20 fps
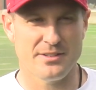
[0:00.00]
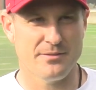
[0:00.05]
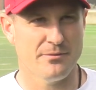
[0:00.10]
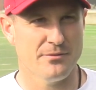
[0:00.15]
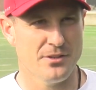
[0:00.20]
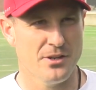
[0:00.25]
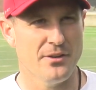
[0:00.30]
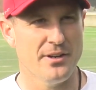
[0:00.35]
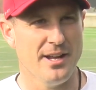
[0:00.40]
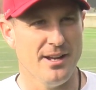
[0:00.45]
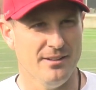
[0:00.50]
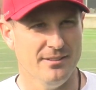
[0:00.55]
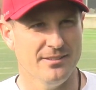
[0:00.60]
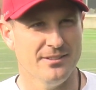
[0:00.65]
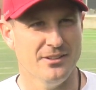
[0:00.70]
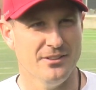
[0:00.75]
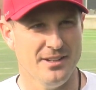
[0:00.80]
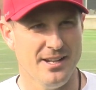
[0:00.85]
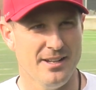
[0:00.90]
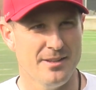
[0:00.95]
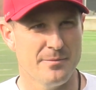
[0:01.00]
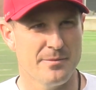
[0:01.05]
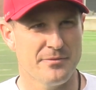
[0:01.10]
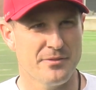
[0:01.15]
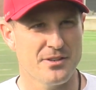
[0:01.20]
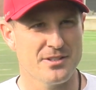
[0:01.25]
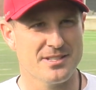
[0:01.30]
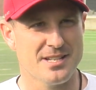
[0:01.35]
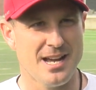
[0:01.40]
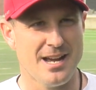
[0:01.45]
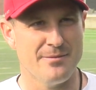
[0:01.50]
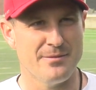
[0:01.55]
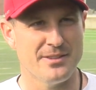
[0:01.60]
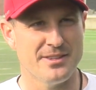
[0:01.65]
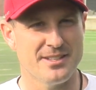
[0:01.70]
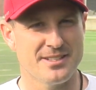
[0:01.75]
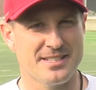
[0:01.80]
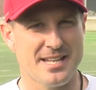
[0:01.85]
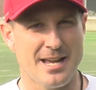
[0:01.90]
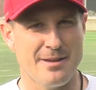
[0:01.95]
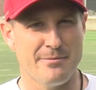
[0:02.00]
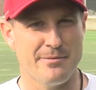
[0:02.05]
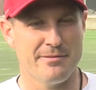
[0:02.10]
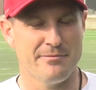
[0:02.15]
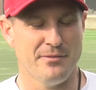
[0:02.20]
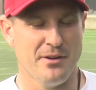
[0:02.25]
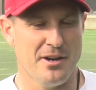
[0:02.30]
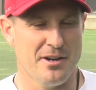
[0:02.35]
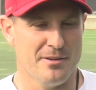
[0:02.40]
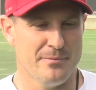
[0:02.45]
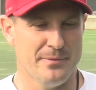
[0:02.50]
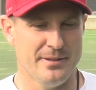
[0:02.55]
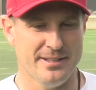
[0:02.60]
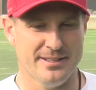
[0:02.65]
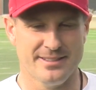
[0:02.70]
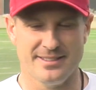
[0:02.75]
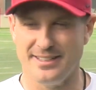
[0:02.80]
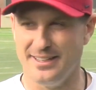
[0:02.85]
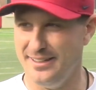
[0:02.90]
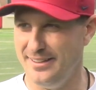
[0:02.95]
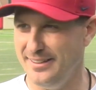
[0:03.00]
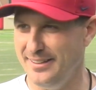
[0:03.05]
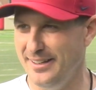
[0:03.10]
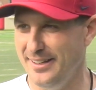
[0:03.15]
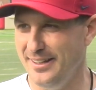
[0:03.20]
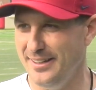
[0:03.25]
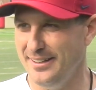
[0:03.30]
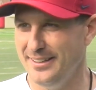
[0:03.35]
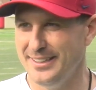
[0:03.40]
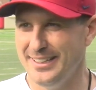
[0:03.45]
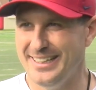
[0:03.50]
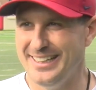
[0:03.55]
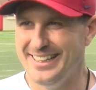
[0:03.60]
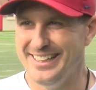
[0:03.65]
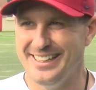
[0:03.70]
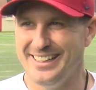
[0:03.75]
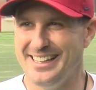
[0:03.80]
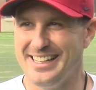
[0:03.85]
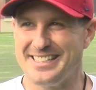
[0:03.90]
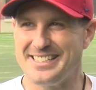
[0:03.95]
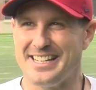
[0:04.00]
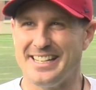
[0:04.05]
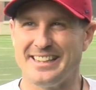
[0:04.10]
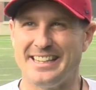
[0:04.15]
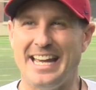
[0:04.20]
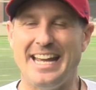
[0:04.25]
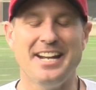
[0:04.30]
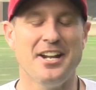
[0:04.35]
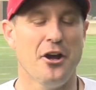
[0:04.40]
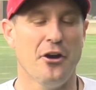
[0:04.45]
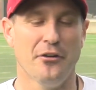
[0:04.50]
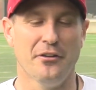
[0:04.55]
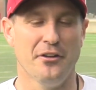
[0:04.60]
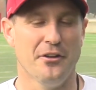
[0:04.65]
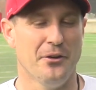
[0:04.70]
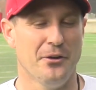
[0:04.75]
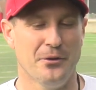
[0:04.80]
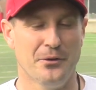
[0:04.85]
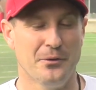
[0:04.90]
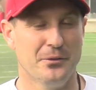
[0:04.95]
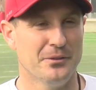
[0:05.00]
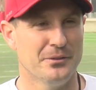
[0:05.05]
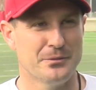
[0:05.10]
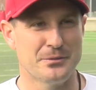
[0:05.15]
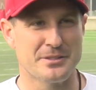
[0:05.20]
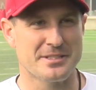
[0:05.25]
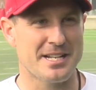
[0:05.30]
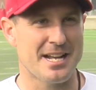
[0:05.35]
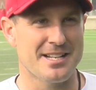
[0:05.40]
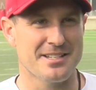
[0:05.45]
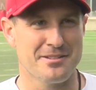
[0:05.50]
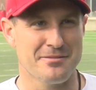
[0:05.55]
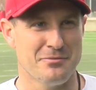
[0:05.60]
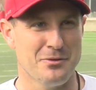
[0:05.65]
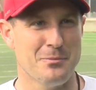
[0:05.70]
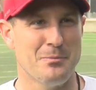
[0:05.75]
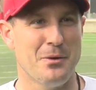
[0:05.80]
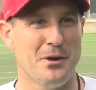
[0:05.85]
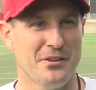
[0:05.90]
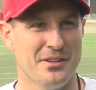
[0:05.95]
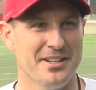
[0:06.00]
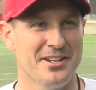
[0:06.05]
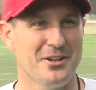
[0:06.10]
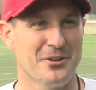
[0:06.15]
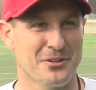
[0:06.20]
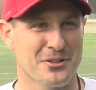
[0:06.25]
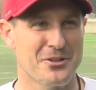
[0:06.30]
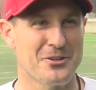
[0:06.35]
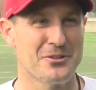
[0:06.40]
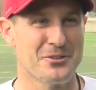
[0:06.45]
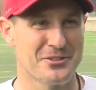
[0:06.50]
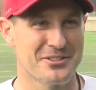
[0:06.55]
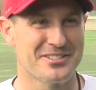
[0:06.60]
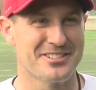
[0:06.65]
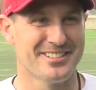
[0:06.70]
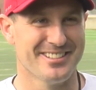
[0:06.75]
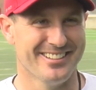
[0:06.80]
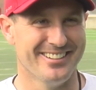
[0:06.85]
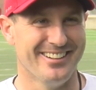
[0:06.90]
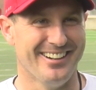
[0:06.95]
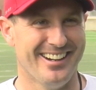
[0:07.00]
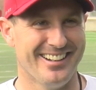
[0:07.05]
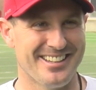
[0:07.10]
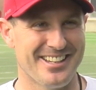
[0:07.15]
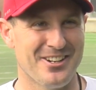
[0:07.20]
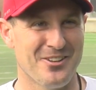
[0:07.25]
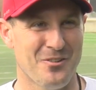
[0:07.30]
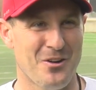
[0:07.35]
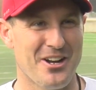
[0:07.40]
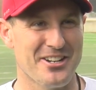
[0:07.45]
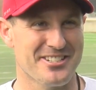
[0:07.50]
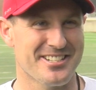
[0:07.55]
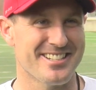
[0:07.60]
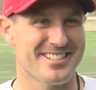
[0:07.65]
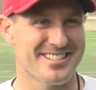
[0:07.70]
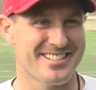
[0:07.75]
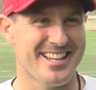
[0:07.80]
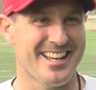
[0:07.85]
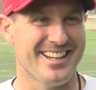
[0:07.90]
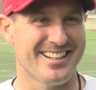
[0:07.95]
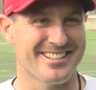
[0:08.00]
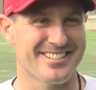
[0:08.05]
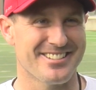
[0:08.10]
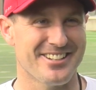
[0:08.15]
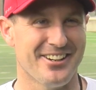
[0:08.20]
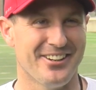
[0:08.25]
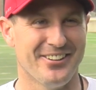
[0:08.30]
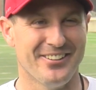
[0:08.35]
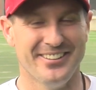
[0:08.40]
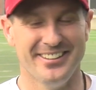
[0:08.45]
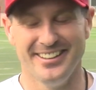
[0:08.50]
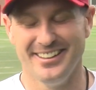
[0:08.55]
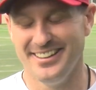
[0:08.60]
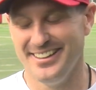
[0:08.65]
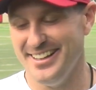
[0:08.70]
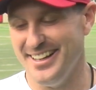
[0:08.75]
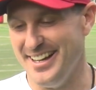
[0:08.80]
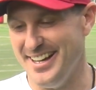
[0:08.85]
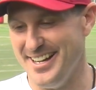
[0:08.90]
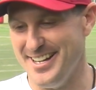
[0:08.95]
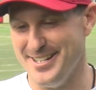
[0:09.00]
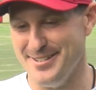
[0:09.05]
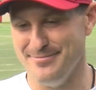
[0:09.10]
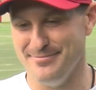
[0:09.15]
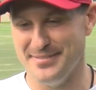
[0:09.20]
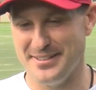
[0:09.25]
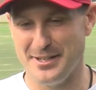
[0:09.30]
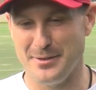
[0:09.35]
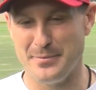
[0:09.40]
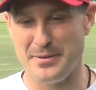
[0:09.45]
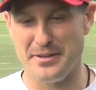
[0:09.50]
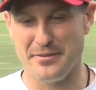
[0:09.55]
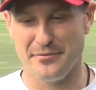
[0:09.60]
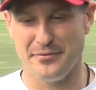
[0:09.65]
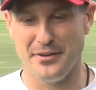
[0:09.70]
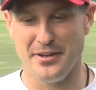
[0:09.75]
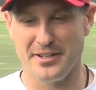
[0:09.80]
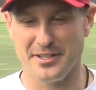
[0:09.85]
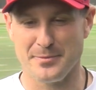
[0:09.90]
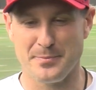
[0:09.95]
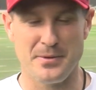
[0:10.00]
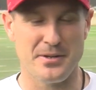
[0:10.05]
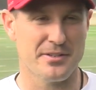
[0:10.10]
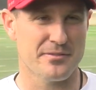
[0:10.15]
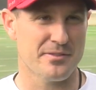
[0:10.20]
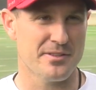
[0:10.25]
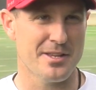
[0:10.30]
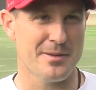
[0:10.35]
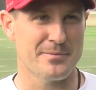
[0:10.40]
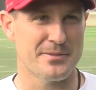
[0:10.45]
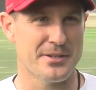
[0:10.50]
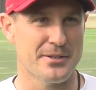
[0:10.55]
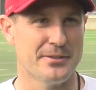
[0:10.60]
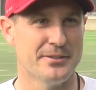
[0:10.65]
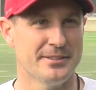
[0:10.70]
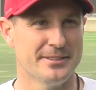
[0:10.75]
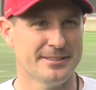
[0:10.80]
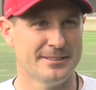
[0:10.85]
No doubt. The first time in this type of environment, and like I said, they don't know Wisconsin football. They know Cougs, right? They know Washington State, so it'll be a fun experience for them, too.